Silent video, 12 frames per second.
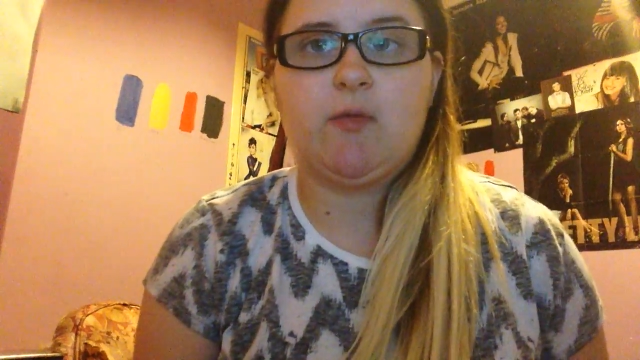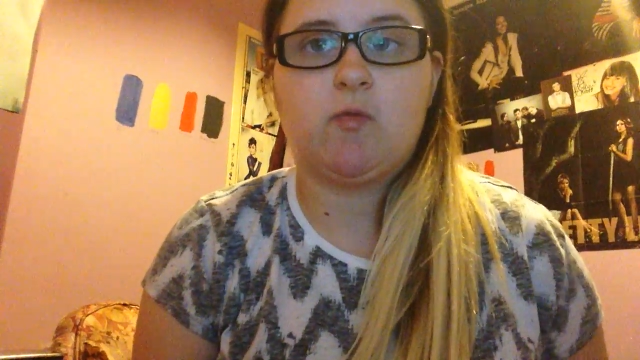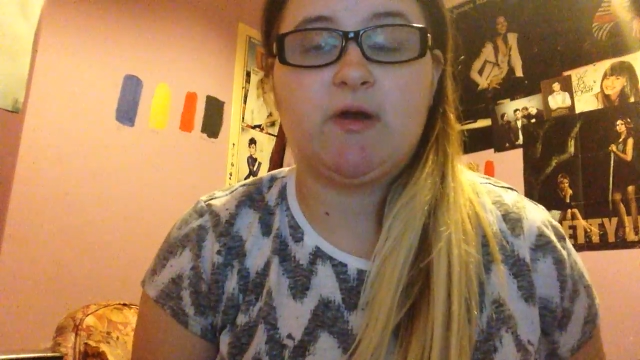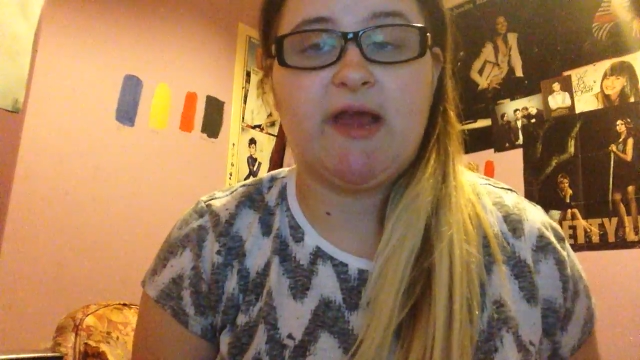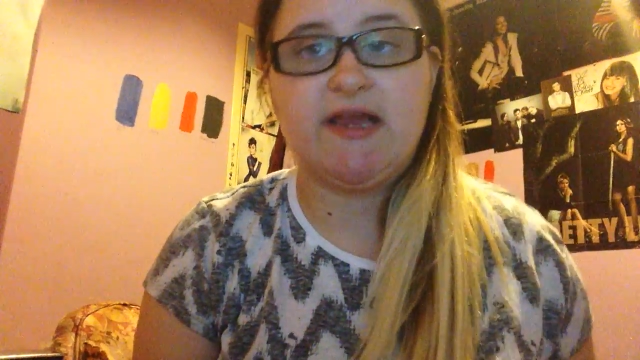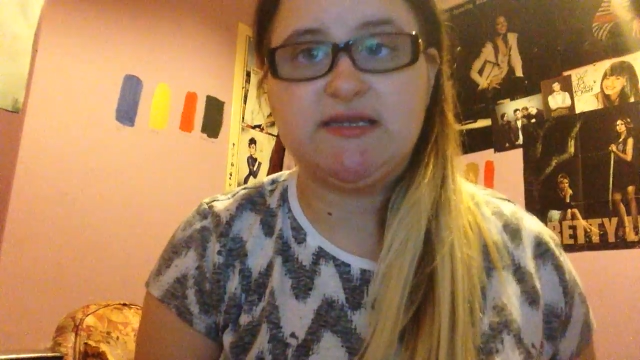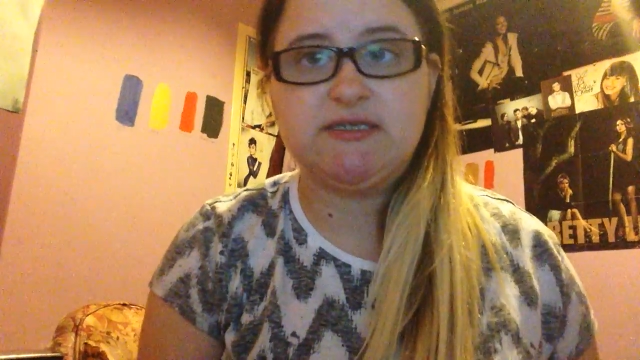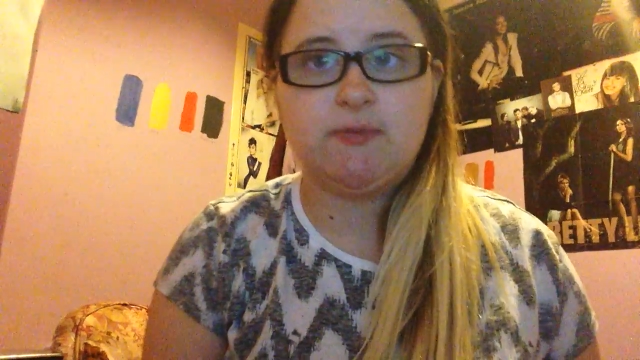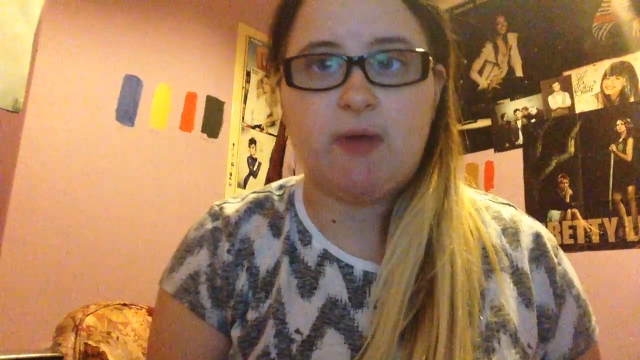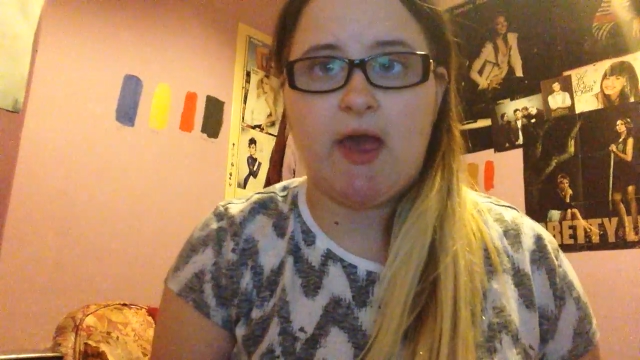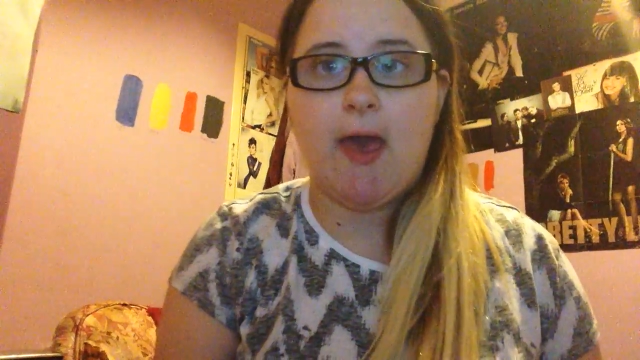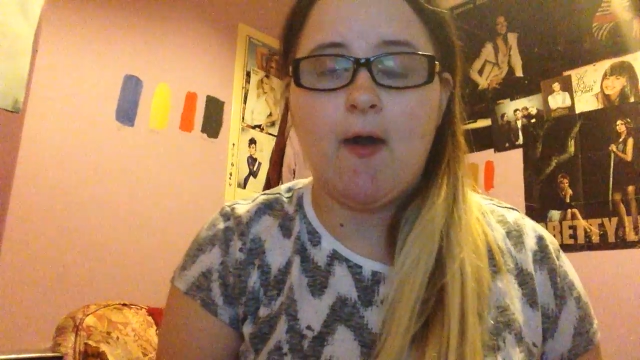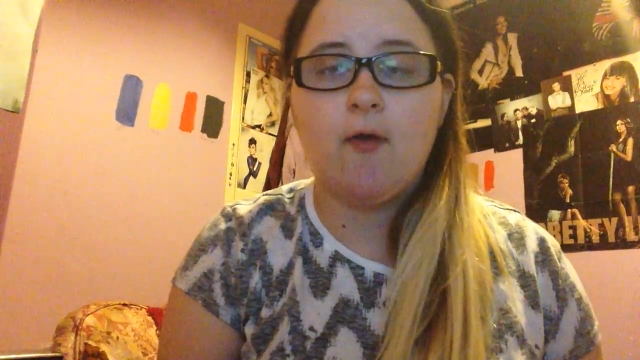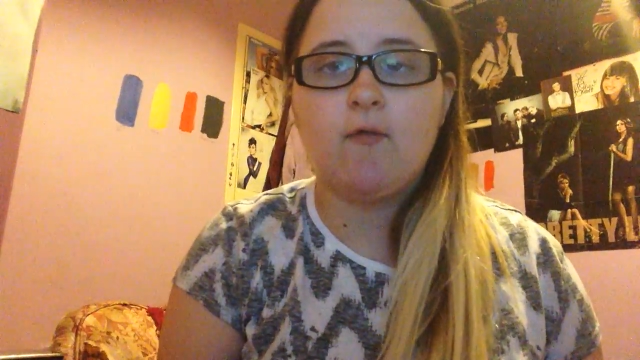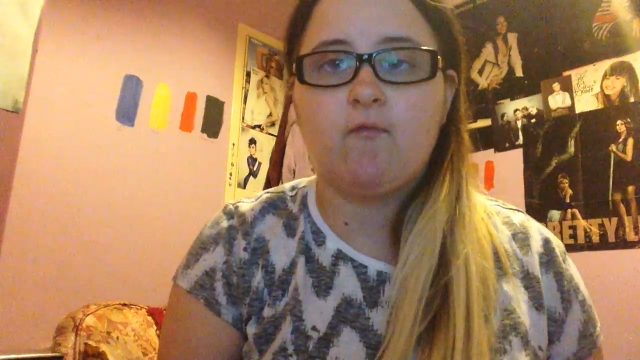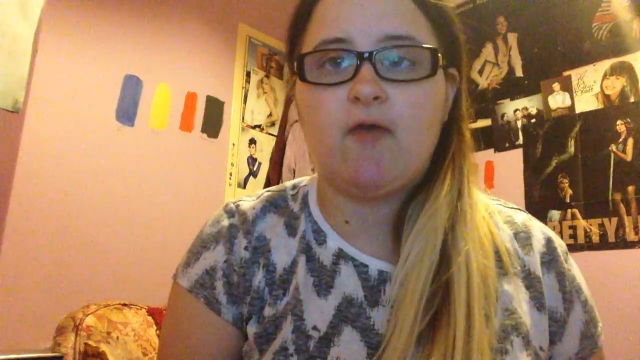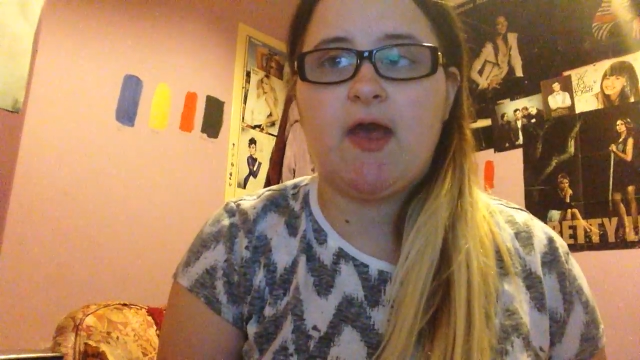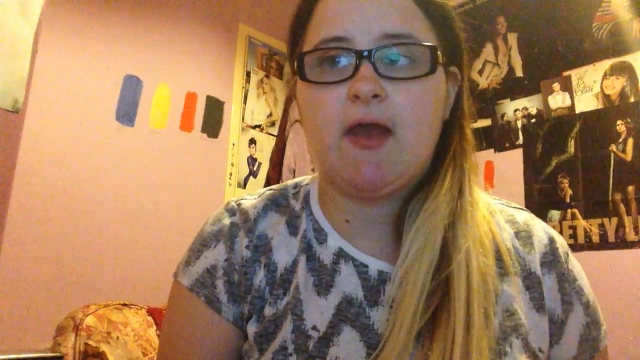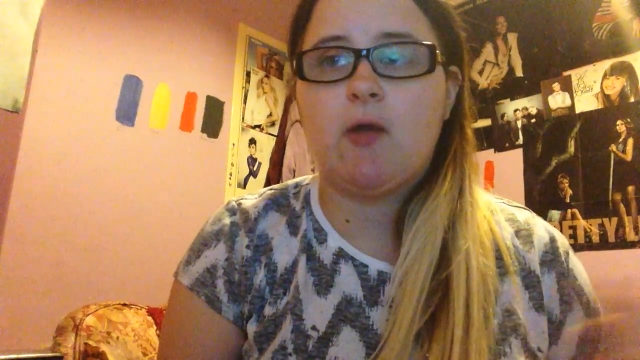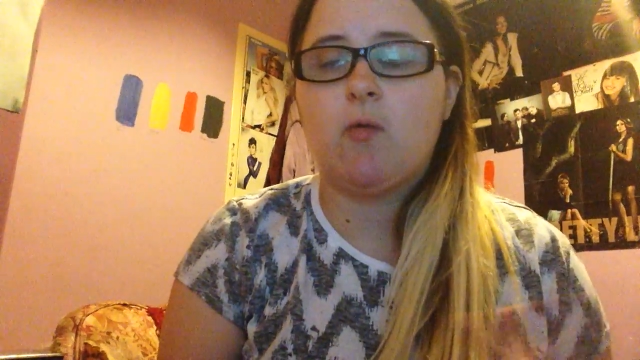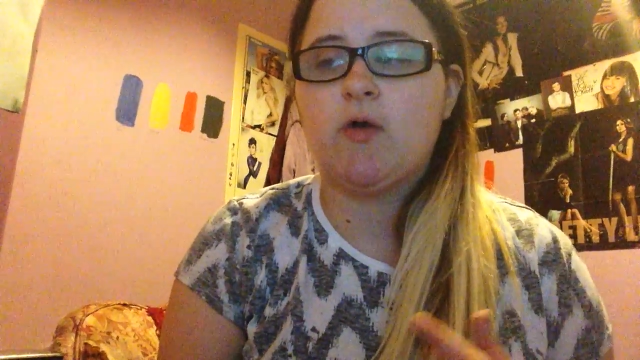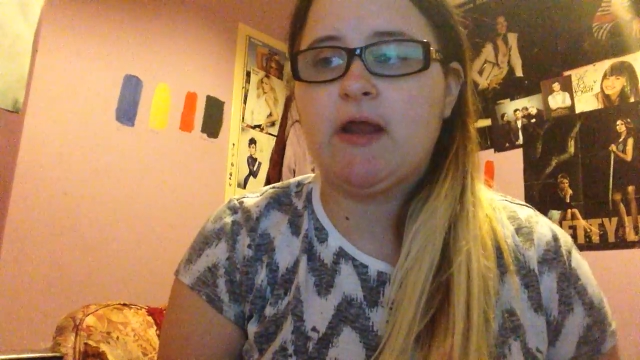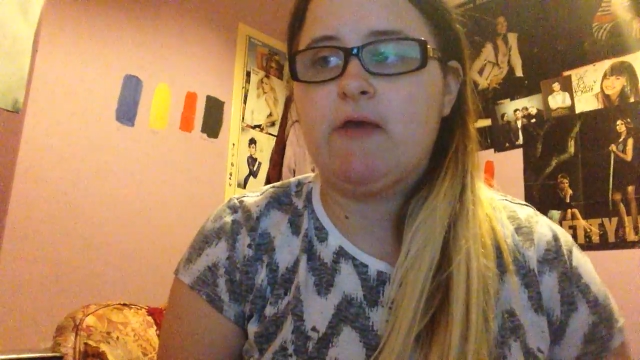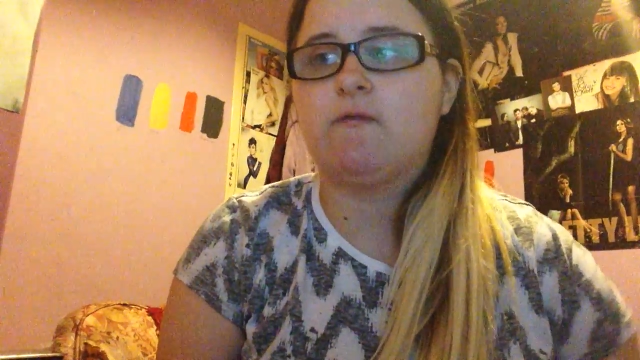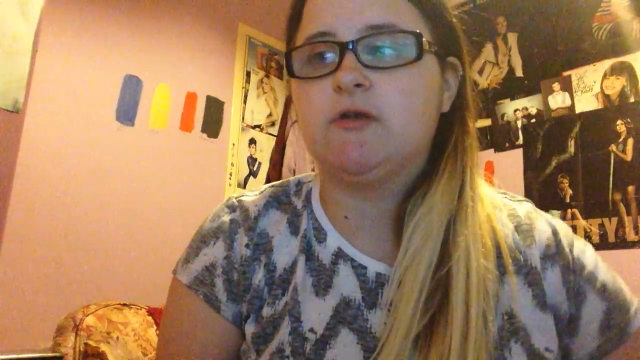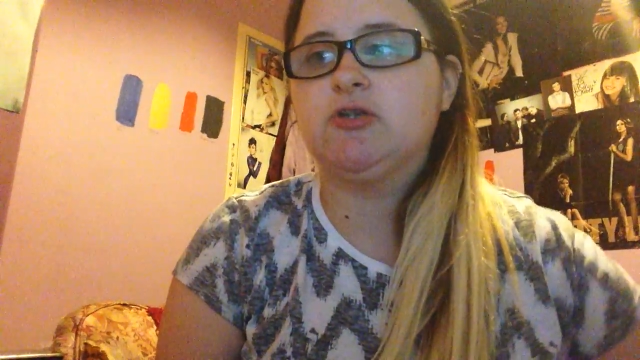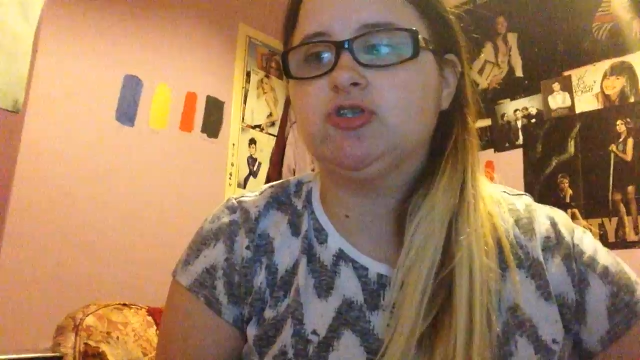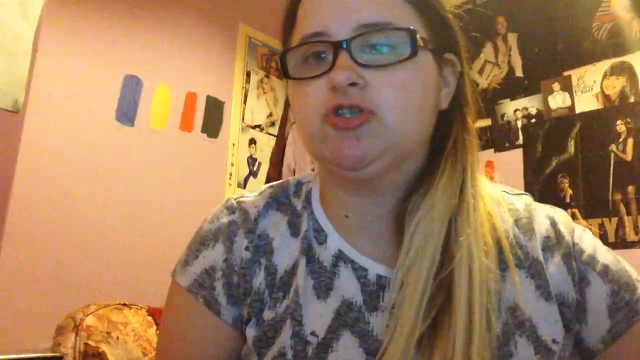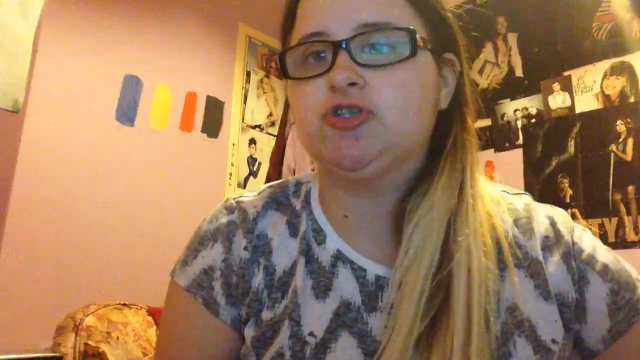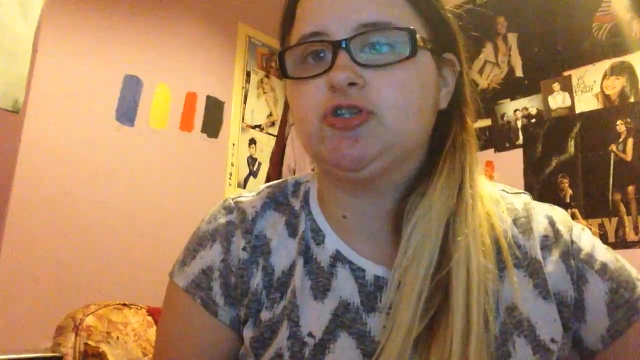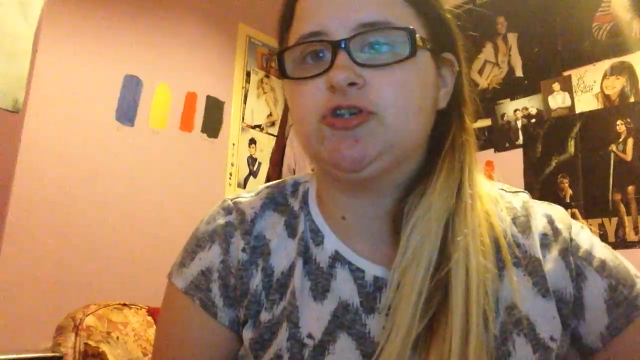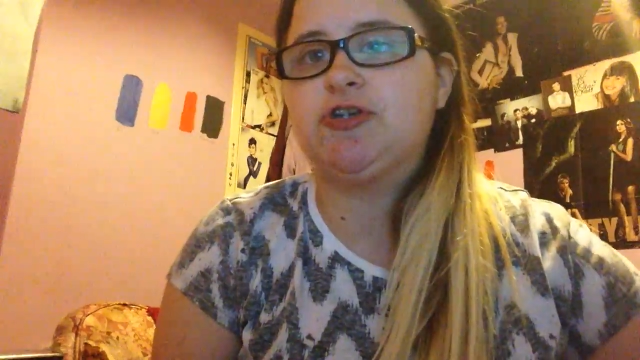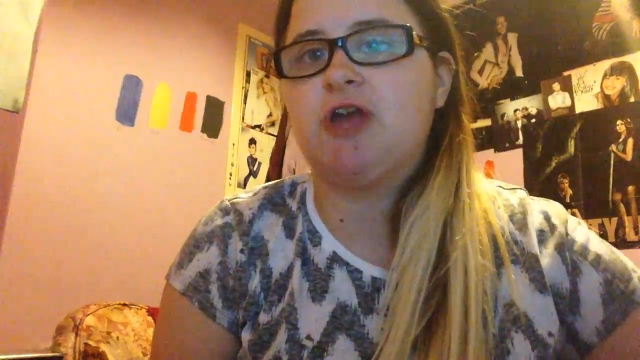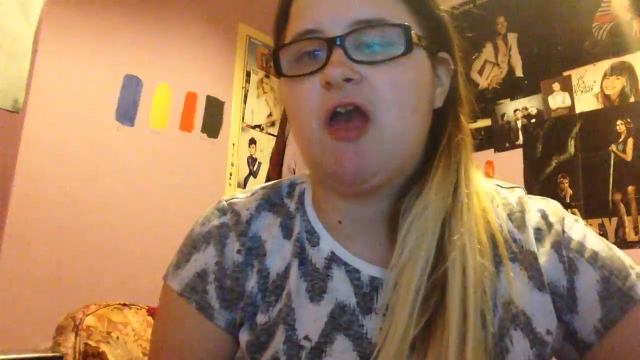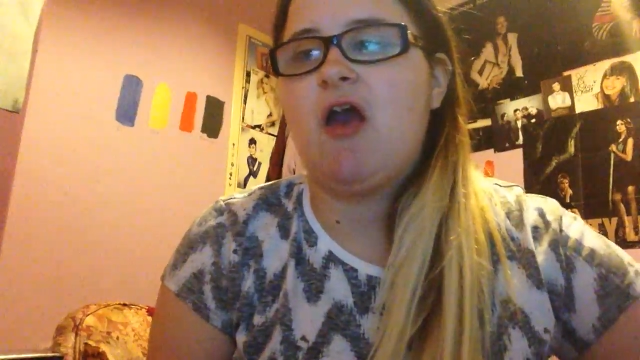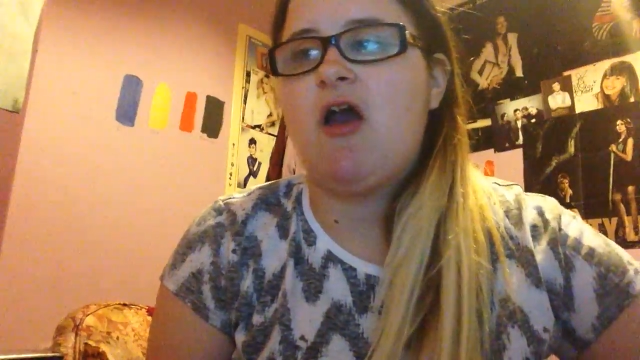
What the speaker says: relates to my health, and I want everyone to